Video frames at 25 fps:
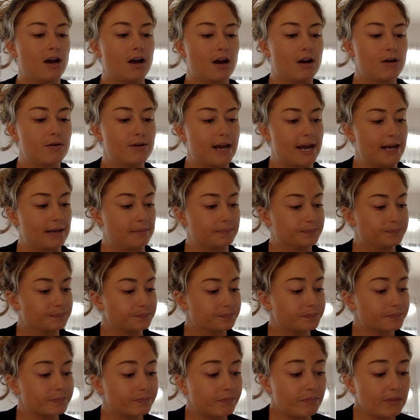Okay.
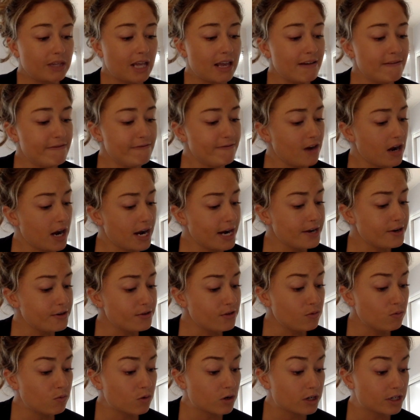Find
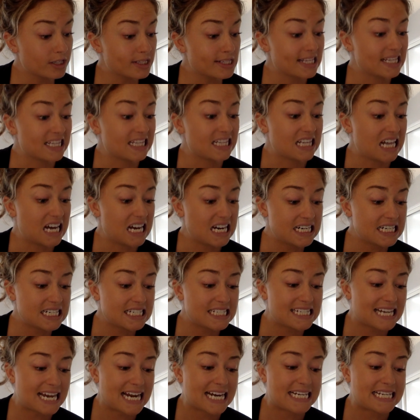the words
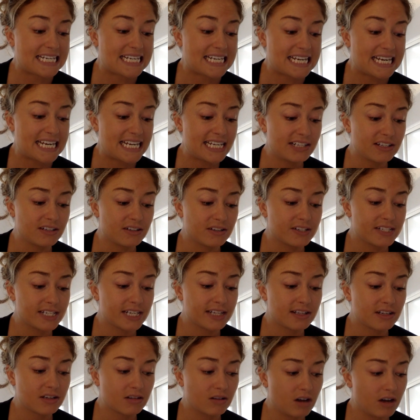lungs and gills
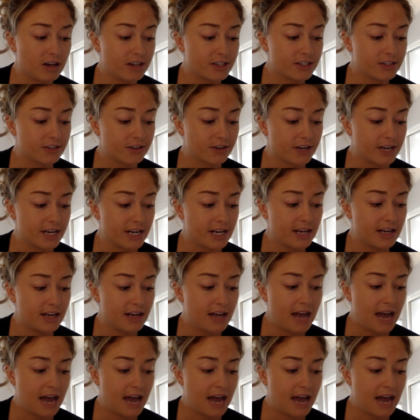in the glossary.